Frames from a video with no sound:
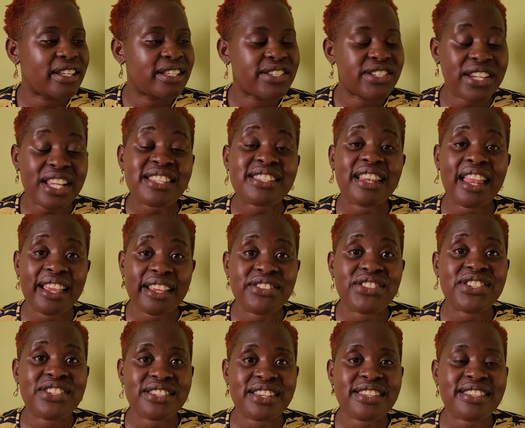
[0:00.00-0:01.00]
Just like
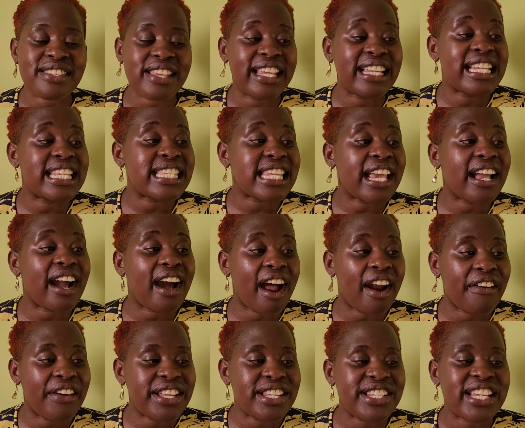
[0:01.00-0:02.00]
Jesus said, take
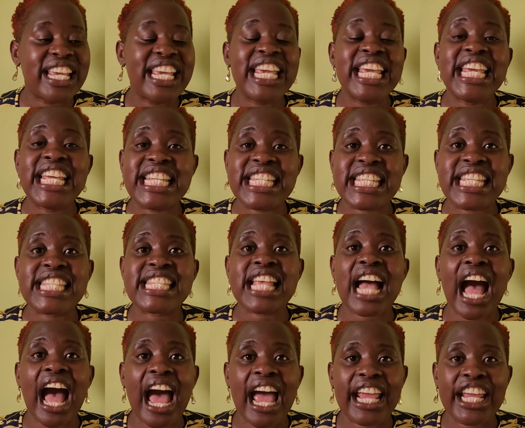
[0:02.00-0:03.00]
courage. It is
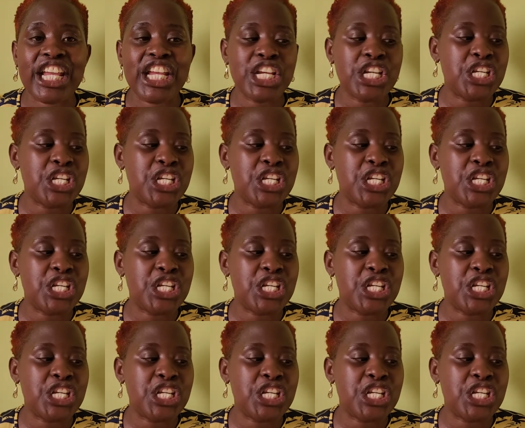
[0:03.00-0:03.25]
I.